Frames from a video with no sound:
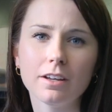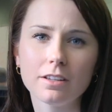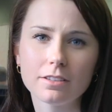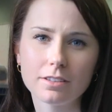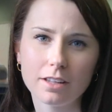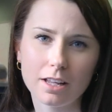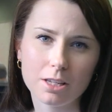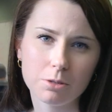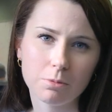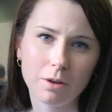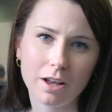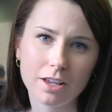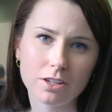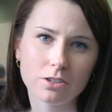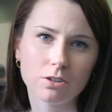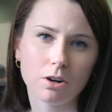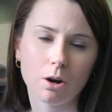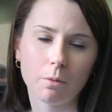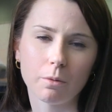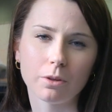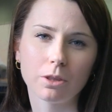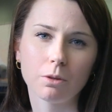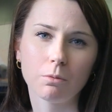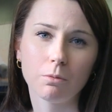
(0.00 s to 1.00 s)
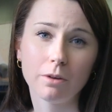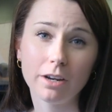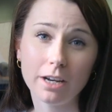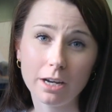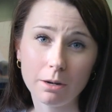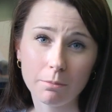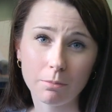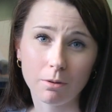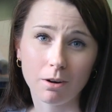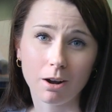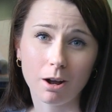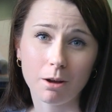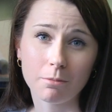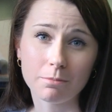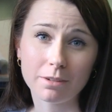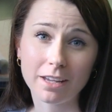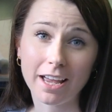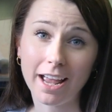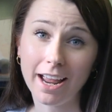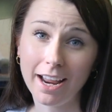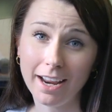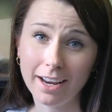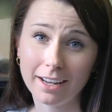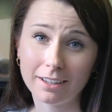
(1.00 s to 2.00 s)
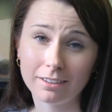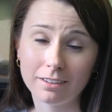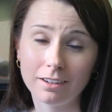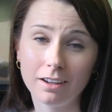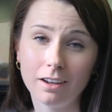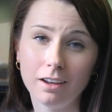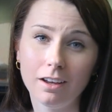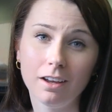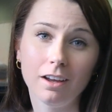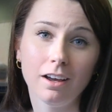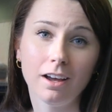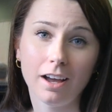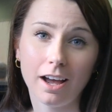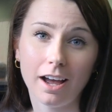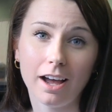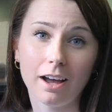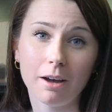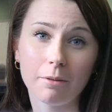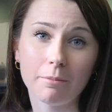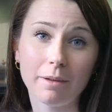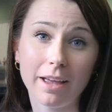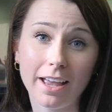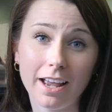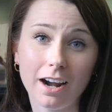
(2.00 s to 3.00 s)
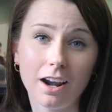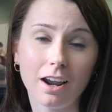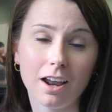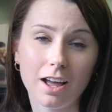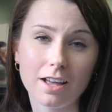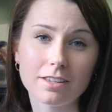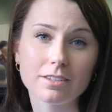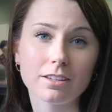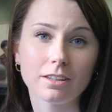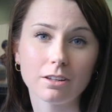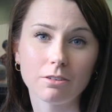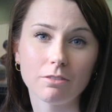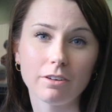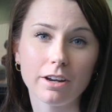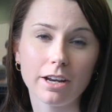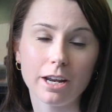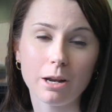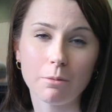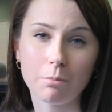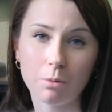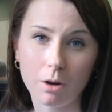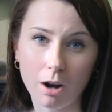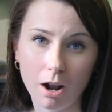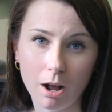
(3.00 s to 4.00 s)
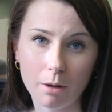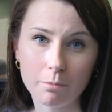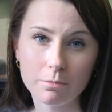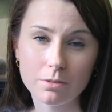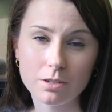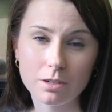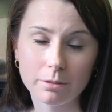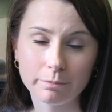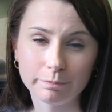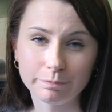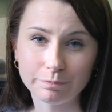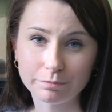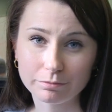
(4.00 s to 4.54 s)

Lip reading: So that's why I start with the reading prompt and analyzing the reading prompt.